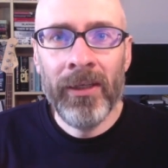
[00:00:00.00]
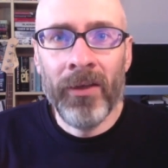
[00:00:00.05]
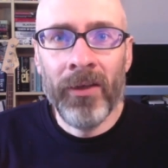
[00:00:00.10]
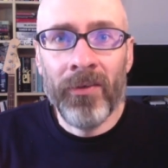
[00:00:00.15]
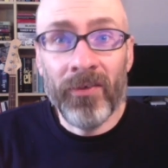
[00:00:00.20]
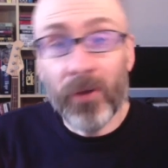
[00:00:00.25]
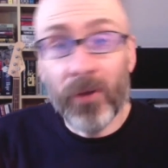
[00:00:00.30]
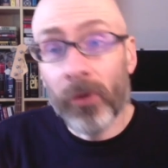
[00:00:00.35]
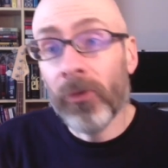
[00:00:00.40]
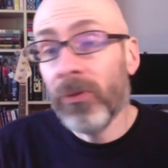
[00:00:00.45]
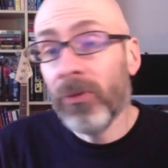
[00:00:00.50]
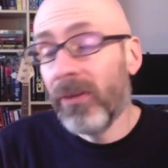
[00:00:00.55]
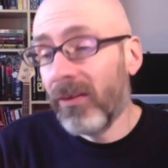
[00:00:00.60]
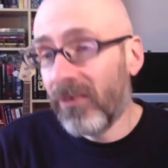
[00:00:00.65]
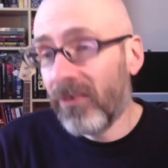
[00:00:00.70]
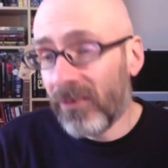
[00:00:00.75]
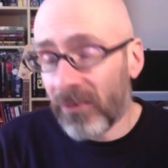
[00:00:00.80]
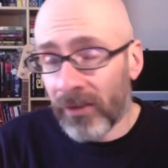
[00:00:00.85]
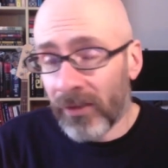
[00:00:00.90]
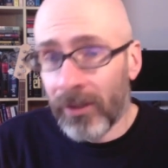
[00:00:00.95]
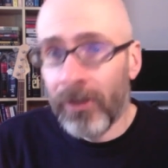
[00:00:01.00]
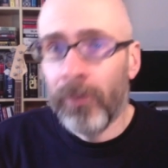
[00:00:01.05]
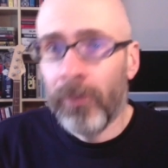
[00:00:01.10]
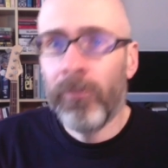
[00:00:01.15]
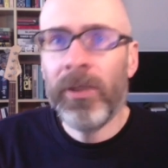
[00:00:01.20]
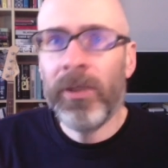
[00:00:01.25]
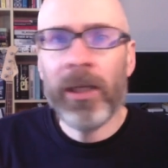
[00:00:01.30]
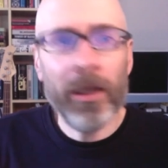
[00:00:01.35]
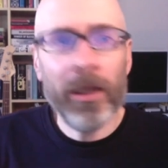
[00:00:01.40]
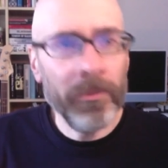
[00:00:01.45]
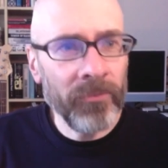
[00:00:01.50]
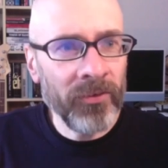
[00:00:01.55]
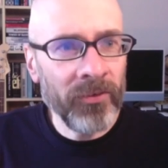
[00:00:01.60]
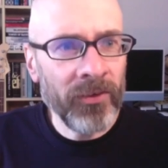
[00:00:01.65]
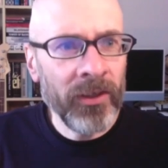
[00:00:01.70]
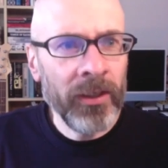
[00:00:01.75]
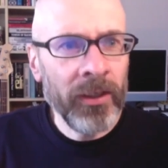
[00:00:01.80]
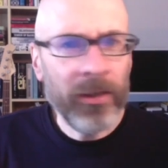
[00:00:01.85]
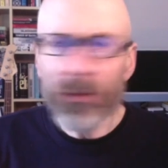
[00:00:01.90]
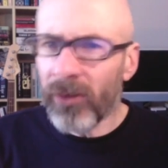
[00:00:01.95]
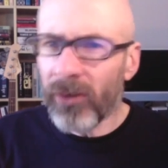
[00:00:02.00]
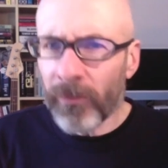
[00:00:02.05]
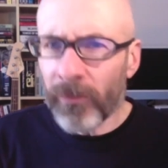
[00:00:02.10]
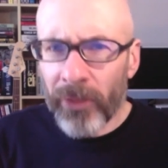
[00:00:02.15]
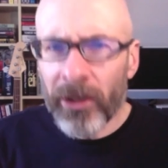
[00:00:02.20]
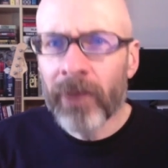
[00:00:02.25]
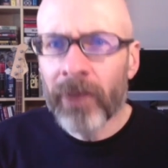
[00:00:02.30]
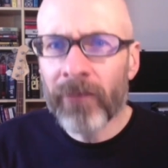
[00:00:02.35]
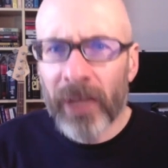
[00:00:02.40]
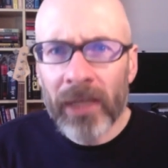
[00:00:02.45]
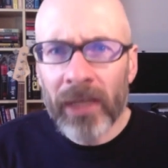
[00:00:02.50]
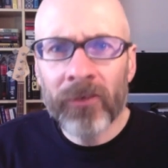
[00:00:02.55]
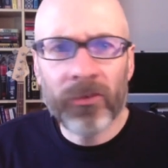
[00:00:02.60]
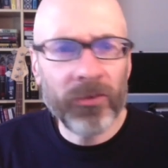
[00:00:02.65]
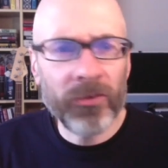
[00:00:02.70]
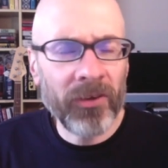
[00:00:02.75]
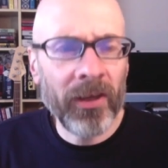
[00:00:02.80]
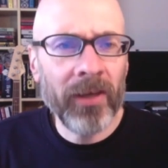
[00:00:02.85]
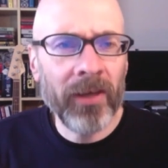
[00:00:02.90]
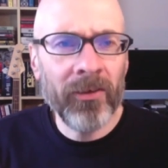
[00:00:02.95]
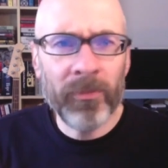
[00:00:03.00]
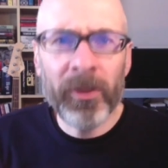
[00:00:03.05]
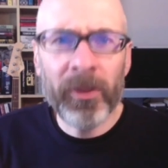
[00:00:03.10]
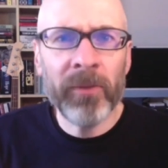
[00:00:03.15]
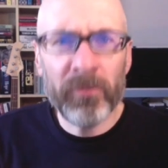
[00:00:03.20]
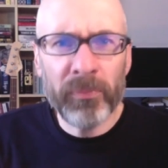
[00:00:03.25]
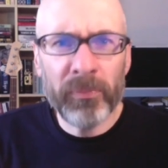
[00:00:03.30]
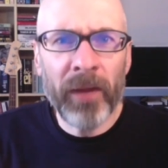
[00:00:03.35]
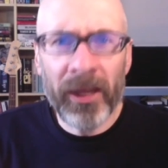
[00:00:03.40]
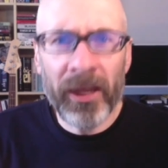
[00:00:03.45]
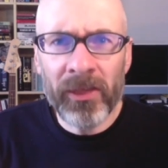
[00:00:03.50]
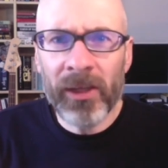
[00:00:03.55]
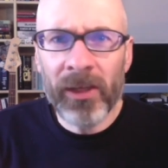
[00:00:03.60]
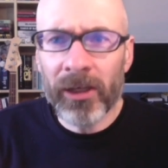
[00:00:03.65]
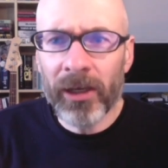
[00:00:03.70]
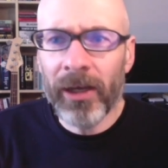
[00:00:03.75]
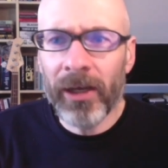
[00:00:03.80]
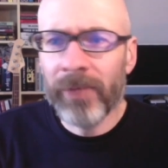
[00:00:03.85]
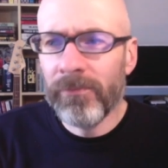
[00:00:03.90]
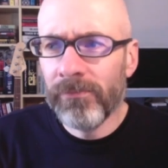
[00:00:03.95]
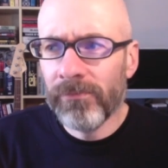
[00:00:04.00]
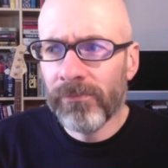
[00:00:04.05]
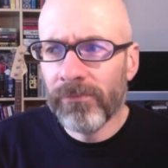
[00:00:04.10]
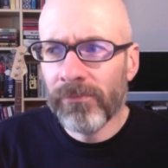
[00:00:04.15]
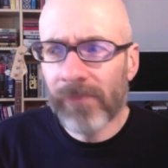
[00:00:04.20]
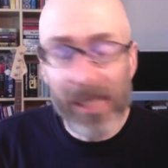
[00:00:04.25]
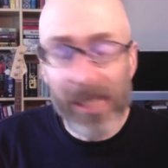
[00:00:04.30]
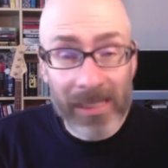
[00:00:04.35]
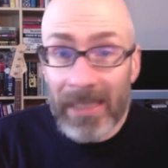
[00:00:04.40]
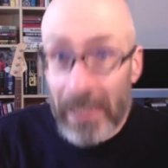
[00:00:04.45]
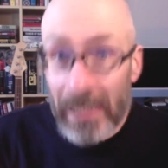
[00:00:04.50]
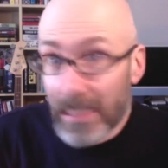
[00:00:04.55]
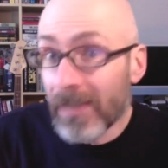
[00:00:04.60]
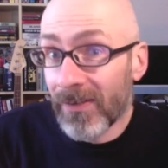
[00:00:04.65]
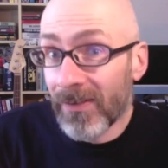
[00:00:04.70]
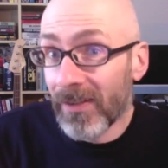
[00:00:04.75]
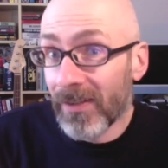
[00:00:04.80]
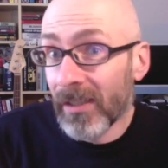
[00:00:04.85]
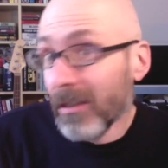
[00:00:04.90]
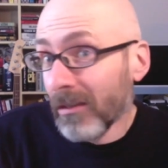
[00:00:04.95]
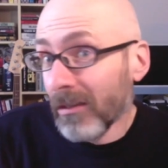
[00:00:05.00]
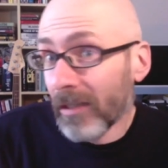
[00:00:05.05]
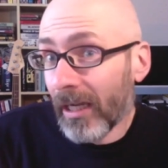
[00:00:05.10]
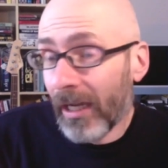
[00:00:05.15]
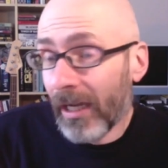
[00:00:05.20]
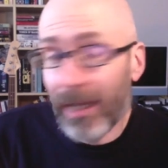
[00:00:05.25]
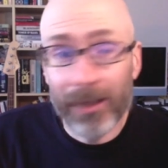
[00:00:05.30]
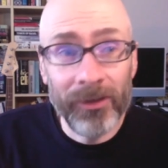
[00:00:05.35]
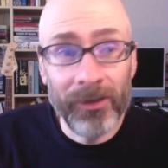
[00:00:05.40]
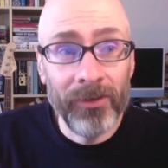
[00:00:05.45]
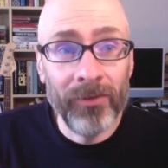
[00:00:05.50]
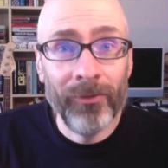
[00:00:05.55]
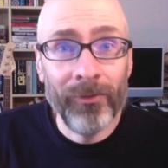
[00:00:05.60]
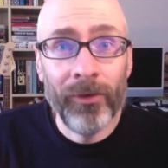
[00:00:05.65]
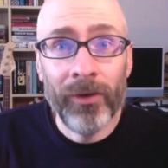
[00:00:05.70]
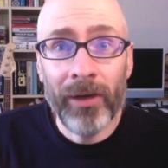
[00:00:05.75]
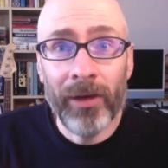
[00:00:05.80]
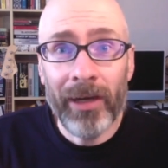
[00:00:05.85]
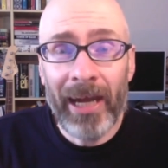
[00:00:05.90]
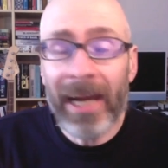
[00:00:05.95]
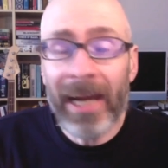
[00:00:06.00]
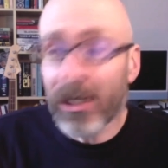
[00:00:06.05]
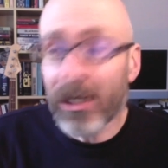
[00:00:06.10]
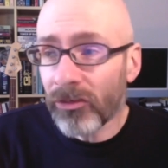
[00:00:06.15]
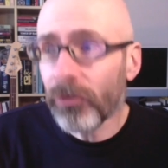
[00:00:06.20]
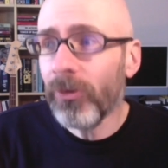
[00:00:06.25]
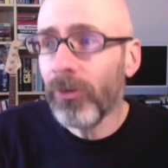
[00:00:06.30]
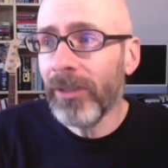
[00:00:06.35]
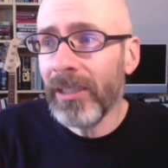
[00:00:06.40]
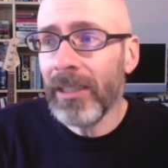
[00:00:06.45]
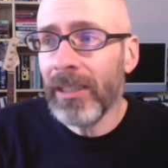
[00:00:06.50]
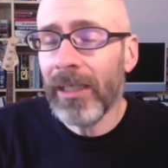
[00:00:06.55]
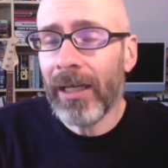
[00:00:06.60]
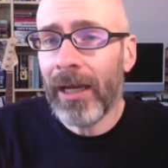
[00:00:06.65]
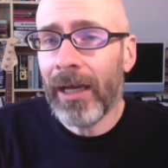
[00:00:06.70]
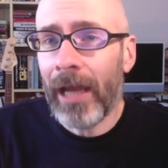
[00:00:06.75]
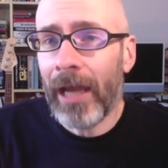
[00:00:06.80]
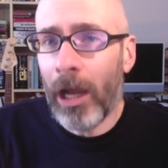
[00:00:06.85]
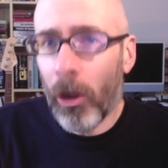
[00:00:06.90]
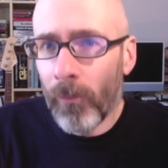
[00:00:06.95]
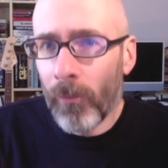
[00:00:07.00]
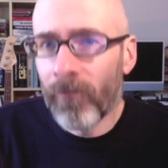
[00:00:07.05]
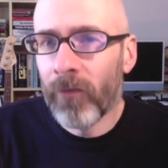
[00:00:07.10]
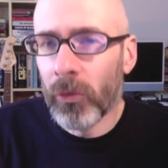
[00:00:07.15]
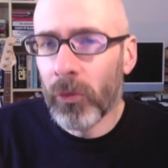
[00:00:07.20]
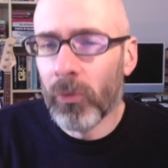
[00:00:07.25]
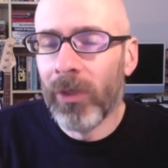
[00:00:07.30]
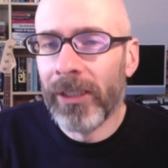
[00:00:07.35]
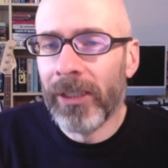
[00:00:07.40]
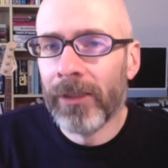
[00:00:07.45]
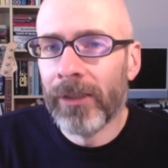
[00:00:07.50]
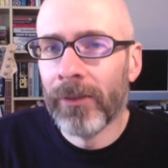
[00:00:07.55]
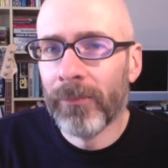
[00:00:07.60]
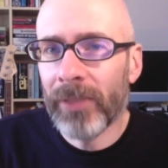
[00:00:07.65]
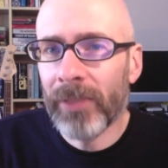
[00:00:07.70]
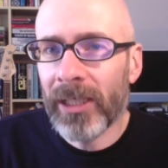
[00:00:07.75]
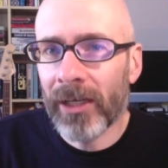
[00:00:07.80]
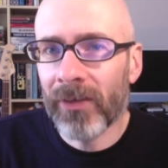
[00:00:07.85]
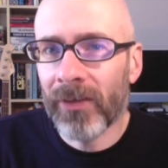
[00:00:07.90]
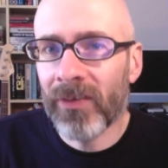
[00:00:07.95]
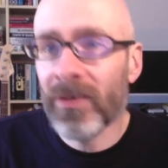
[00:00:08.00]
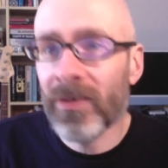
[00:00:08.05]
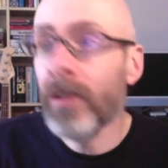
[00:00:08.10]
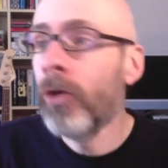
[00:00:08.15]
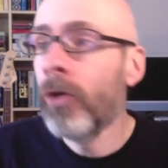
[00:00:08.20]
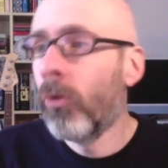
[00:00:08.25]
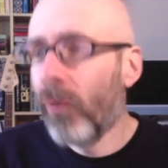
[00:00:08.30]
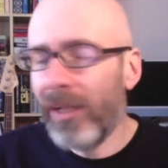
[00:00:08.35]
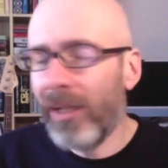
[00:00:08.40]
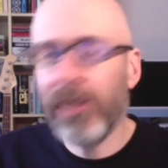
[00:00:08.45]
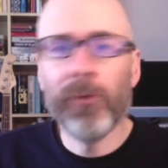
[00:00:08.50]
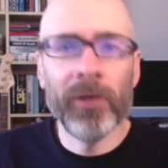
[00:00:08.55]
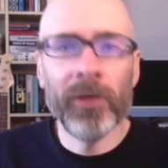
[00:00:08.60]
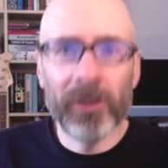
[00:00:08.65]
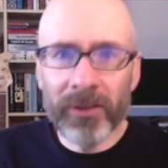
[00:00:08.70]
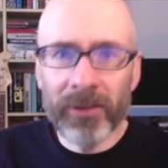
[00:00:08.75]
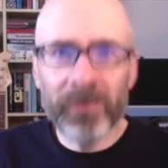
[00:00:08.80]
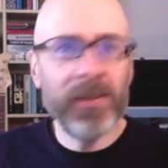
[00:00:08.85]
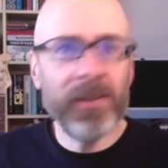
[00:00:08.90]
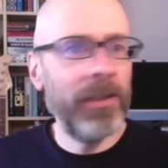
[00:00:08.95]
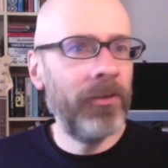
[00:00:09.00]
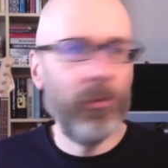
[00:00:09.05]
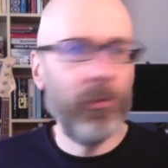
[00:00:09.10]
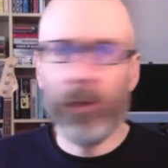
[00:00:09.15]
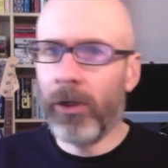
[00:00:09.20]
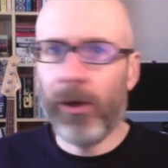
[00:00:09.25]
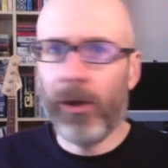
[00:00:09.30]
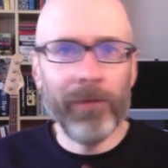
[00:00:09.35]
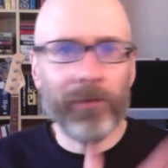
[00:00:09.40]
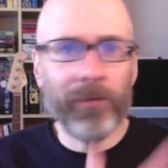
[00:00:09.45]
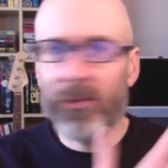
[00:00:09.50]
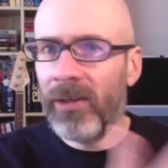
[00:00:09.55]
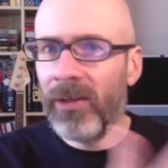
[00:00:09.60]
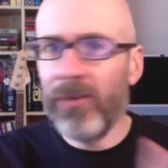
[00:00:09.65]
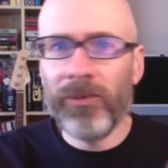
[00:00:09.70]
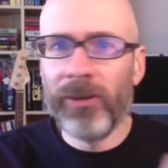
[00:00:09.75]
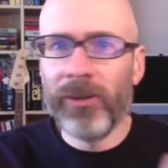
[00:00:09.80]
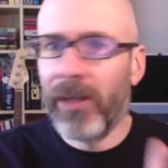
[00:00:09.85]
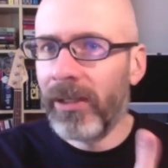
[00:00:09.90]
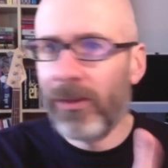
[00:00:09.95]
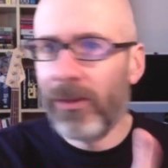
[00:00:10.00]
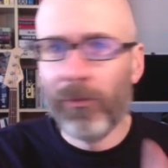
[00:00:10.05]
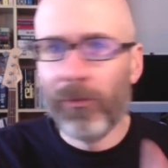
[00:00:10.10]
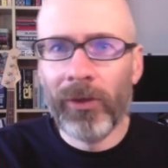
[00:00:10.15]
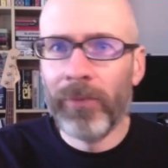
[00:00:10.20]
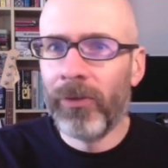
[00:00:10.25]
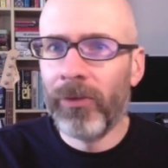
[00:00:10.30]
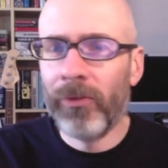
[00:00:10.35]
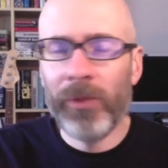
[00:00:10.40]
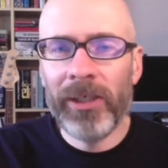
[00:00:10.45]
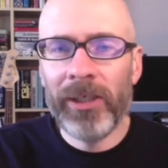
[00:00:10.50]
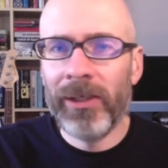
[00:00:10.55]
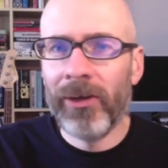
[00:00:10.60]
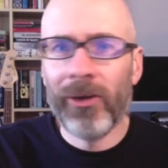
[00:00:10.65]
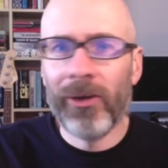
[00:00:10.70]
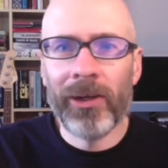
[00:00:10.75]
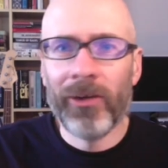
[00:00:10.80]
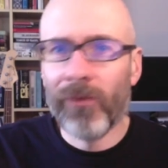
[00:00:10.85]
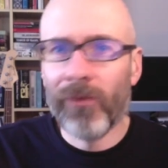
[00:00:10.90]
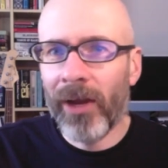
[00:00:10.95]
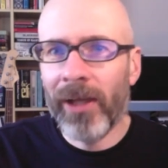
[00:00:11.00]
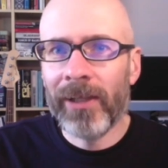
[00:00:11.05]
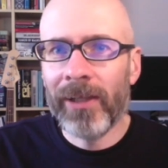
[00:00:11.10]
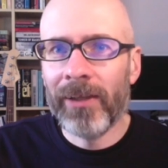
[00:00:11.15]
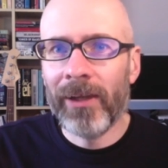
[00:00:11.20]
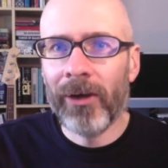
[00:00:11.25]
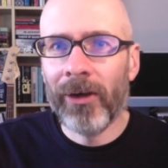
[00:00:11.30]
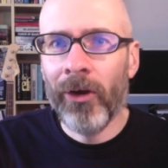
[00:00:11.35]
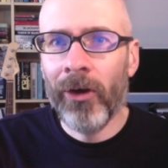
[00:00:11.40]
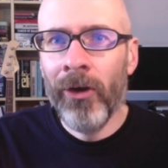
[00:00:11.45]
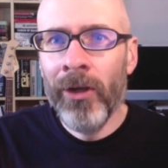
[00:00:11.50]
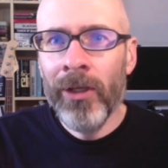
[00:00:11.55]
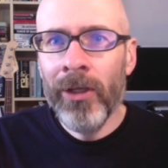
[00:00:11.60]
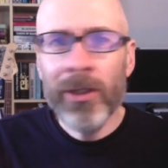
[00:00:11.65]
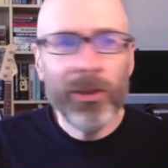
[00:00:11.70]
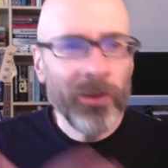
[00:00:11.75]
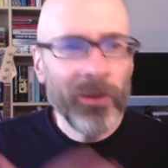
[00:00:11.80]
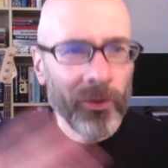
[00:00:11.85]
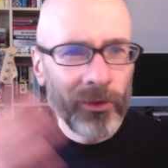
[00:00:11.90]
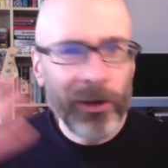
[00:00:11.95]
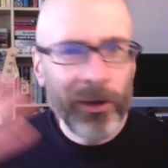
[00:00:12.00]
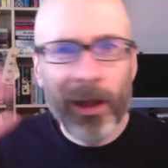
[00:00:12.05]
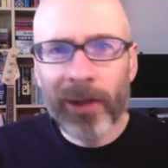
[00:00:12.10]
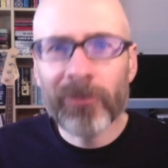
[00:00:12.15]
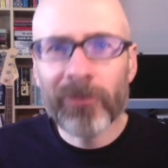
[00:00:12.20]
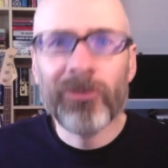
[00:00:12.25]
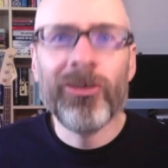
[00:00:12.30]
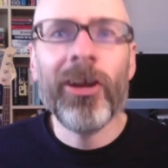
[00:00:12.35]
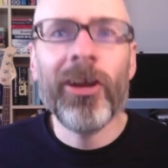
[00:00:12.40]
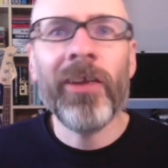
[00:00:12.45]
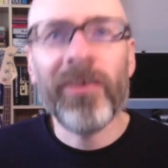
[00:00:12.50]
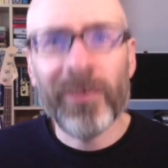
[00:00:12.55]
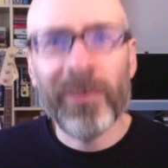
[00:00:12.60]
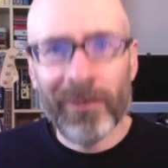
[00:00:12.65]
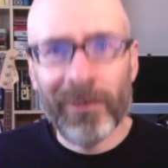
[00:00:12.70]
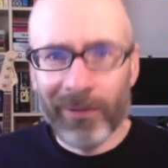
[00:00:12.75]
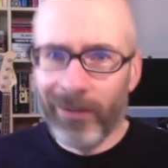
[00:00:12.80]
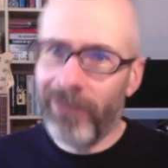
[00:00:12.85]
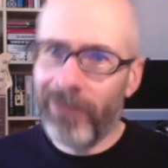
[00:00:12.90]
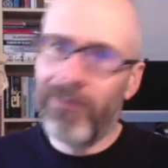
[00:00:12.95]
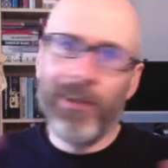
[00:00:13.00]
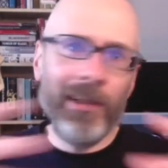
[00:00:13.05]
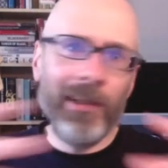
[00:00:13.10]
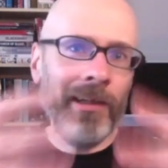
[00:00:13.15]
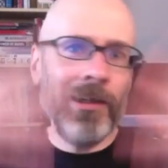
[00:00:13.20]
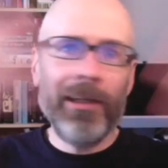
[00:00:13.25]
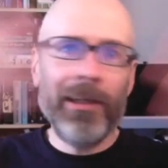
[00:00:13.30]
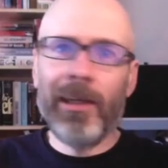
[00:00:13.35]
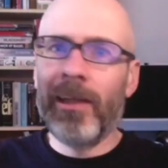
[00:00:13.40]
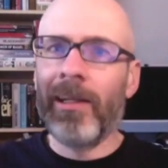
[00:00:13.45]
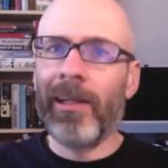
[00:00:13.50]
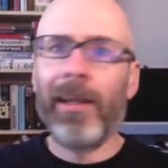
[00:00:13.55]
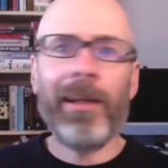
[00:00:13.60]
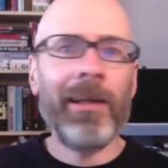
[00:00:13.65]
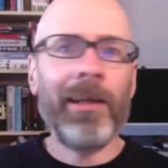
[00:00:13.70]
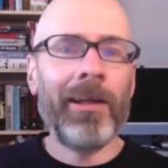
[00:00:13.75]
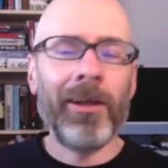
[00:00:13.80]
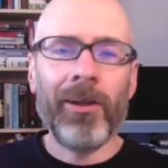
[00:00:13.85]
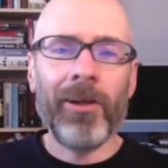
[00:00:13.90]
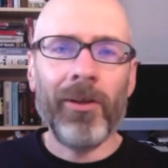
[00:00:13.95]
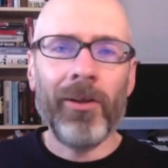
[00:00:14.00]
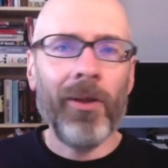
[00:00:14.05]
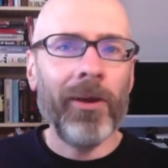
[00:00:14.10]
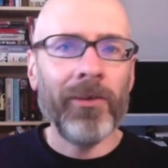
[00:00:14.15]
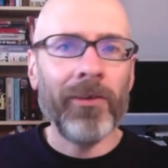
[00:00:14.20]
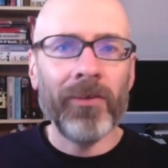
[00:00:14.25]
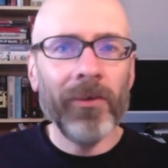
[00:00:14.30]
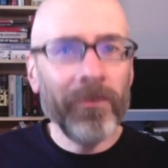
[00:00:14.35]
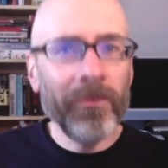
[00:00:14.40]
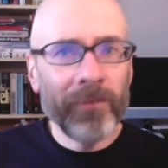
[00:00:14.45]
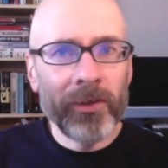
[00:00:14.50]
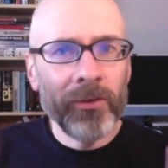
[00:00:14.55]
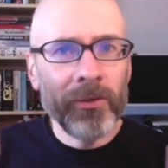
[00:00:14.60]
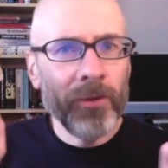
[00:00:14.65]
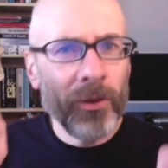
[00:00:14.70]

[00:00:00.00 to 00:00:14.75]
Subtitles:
So this becomes something of an exercise, but I think an easy and actually helpful one, because when you are listening to a conversation like the one between Derek and Ryan there, you're not just listening and letting it gloss over you.